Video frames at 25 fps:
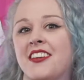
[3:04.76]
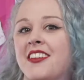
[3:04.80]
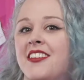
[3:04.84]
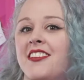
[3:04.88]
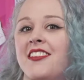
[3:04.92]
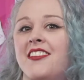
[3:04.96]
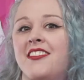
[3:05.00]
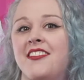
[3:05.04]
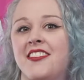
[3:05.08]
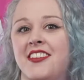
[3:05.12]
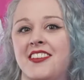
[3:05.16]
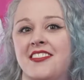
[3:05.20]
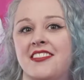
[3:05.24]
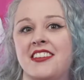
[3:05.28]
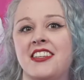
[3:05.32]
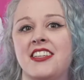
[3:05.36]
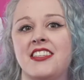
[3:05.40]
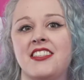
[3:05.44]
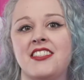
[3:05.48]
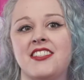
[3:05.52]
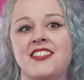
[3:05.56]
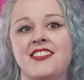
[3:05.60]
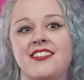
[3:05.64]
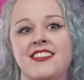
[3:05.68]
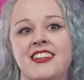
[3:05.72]
colonial
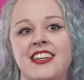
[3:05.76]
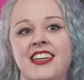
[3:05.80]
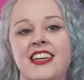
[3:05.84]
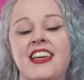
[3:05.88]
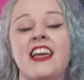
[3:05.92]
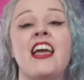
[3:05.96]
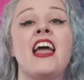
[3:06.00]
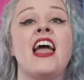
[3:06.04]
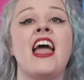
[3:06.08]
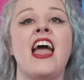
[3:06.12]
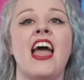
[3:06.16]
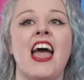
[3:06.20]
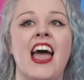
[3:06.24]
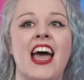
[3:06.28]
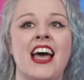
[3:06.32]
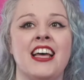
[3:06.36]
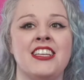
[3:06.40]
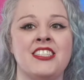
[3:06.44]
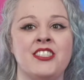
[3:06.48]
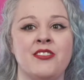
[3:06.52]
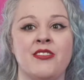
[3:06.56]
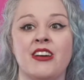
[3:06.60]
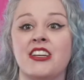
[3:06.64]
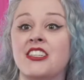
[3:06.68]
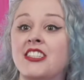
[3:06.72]
history
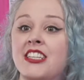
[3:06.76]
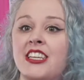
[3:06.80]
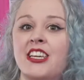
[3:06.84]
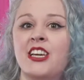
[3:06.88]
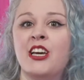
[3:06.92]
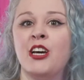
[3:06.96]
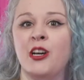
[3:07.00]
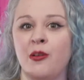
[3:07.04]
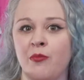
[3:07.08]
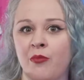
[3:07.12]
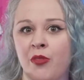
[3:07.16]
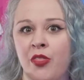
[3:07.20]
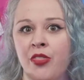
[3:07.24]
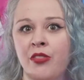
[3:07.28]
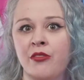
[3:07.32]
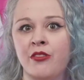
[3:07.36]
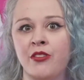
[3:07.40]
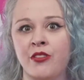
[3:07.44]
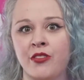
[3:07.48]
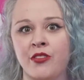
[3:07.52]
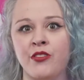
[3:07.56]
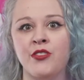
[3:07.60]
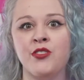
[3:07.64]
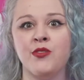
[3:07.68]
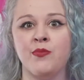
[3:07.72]
as you actually come through
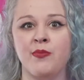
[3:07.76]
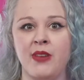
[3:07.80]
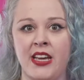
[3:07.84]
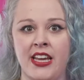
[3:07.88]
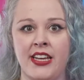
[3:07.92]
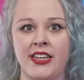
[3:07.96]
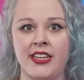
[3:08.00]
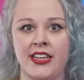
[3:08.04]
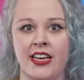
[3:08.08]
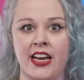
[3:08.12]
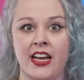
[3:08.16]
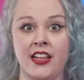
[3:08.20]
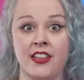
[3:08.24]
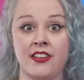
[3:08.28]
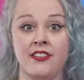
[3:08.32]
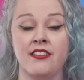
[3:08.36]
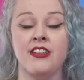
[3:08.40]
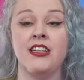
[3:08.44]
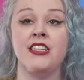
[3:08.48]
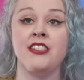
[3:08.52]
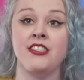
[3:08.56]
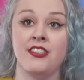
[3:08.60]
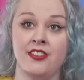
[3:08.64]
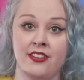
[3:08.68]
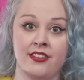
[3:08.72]
those main
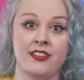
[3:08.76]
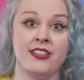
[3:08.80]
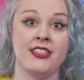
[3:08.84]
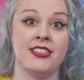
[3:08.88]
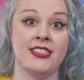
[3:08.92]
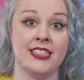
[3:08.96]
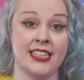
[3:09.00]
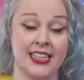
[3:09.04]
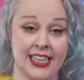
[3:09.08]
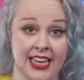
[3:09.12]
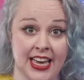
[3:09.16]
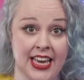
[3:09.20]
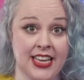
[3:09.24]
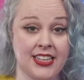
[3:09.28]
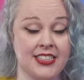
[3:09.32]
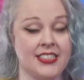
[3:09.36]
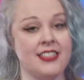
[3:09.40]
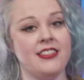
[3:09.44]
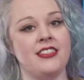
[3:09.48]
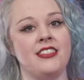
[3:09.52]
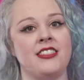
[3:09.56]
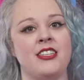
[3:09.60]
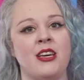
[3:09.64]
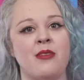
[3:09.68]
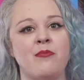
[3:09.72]
galleries in order to get to
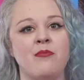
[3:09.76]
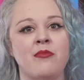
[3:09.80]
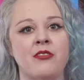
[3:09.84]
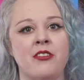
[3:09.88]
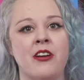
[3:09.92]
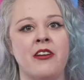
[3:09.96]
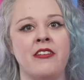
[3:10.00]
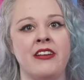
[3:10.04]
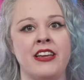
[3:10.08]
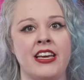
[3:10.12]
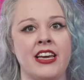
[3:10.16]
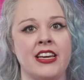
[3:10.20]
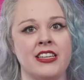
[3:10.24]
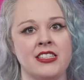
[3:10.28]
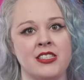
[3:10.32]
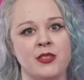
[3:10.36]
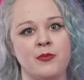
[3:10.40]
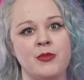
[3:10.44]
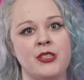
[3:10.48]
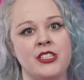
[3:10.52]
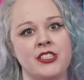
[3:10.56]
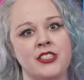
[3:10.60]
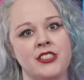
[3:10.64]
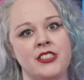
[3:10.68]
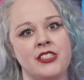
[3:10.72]
the temporary
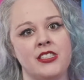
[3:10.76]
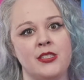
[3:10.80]
exhibition